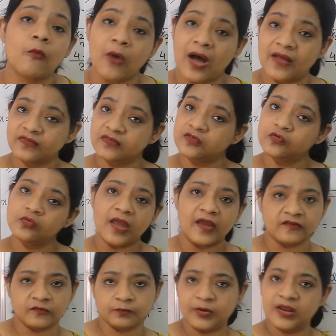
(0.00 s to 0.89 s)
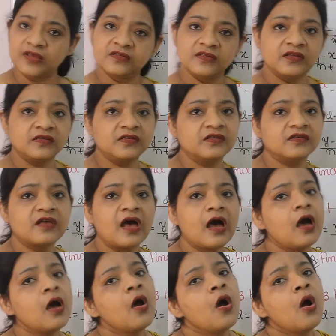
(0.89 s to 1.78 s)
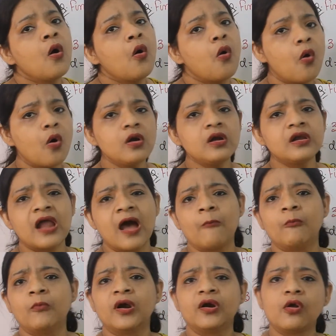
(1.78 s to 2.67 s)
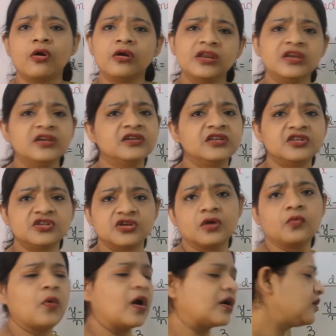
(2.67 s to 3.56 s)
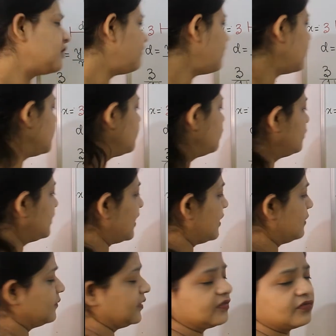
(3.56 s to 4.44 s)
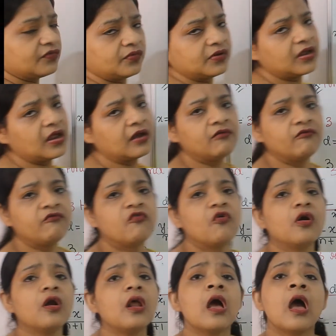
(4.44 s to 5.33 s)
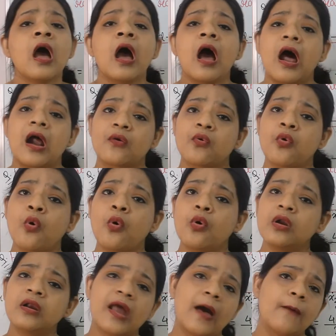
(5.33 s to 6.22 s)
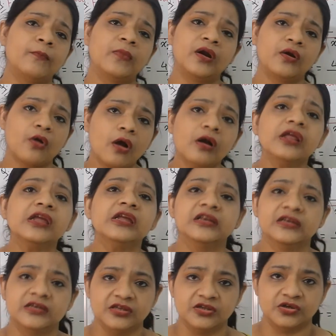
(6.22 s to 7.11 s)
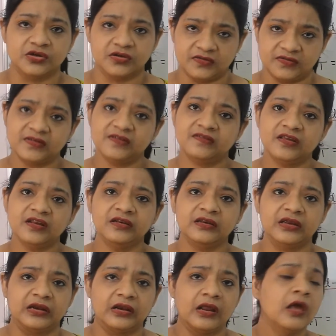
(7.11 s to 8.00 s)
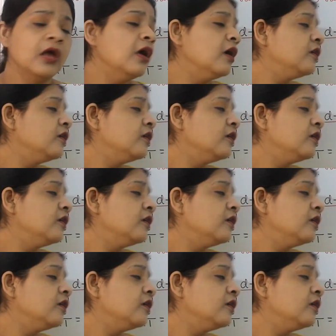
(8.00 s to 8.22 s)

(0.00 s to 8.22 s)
once you express this is a whole number or integer, whatever you tell me, 3 and 4 are whole number or integers, isn't it?